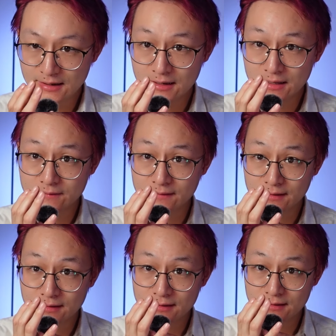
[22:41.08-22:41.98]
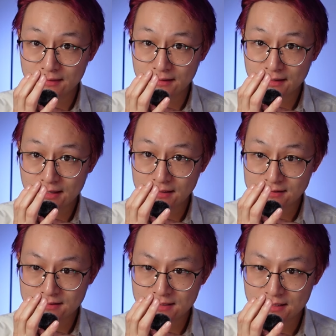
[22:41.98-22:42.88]
Living in the
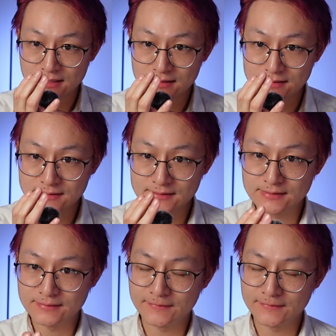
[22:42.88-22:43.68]
gangsta's.